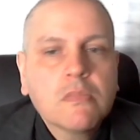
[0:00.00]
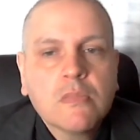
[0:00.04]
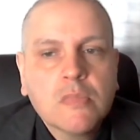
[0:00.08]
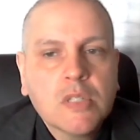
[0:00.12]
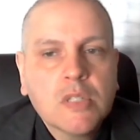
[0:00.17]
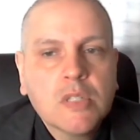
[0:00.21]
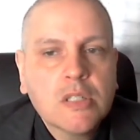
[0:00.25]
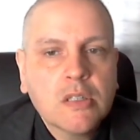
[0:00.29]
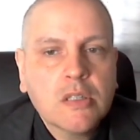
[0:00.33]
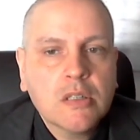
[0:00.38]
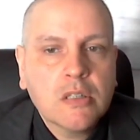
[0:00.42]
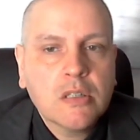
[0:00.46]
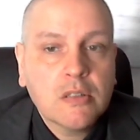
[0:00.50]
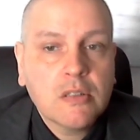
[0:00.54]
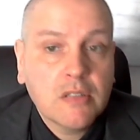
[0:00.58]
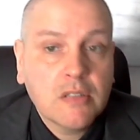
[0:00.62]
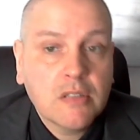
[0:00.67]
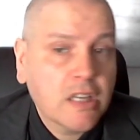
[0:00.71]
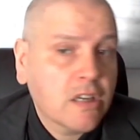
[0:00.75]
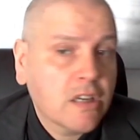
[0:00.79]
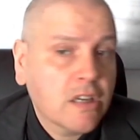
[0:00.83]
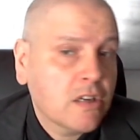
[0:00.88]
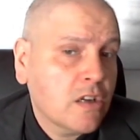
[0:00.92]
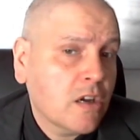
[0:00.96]
the
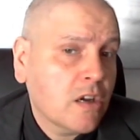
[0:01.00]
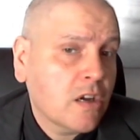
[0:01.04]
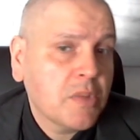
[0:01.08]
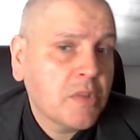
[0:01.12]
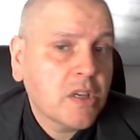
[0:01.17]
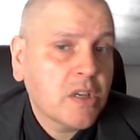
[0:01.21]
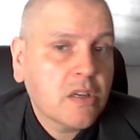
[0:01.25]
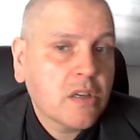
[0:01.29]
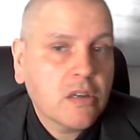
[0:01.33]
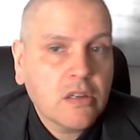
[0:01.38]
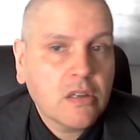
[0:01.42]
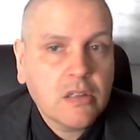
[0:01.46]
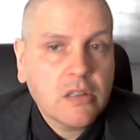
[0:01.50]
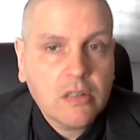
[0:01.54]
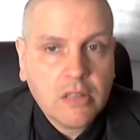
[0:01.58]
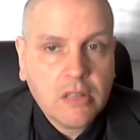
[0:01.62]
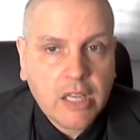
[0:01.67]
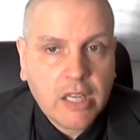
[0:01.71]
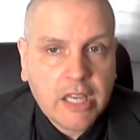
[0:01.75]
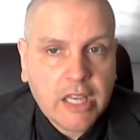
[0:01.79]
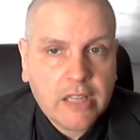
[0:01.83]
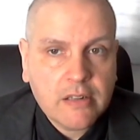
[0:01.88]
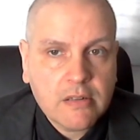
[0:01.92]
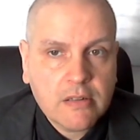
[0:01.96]
economical
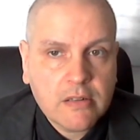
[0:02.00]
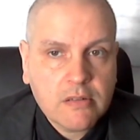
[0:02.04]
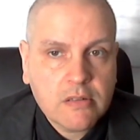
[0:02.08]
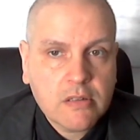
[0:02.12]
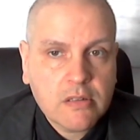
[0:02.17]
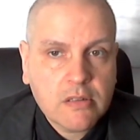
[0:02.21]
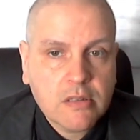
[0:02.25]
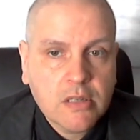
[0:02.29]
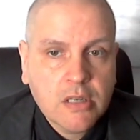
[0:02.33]
and